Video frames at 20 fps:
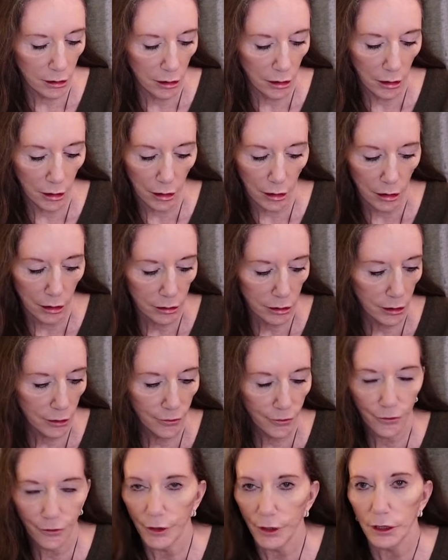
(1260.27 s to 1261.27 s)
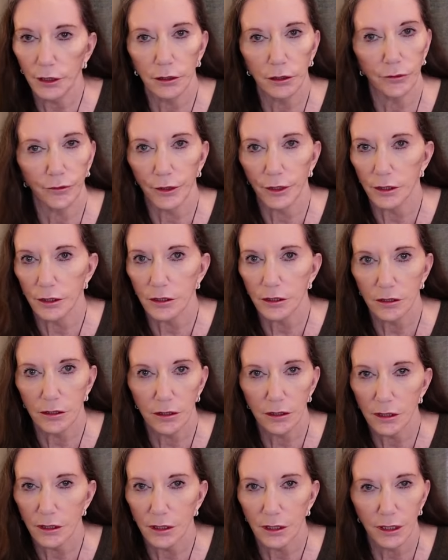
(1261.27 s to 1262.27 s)
oh, the feel of it,
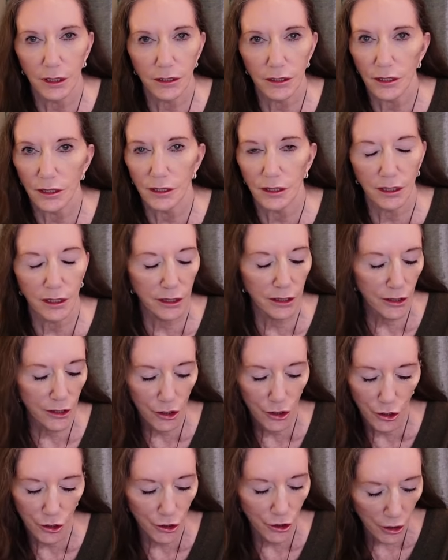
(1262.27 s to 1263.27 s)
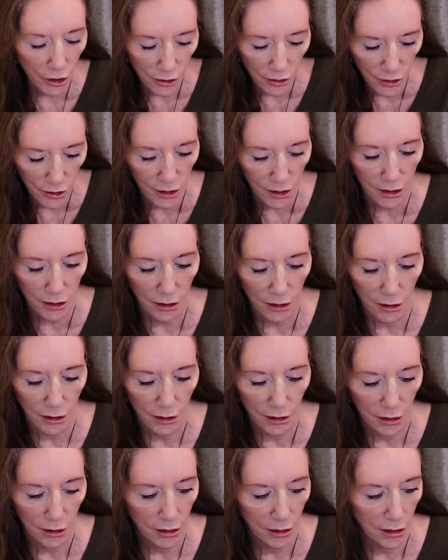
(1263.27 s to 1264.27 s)
it's just,
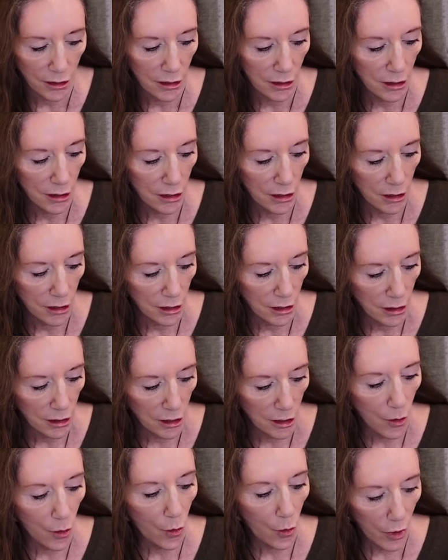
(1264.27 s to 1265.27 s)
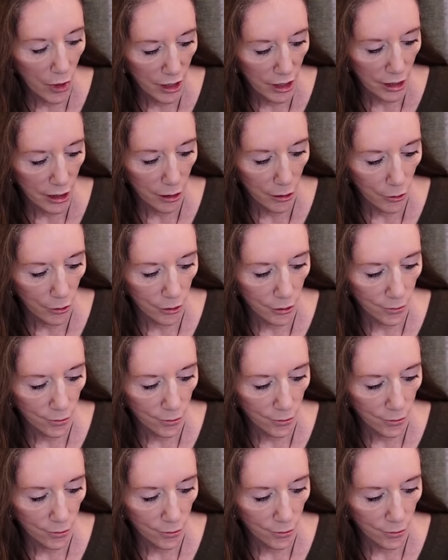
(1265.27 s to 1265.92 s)
wow.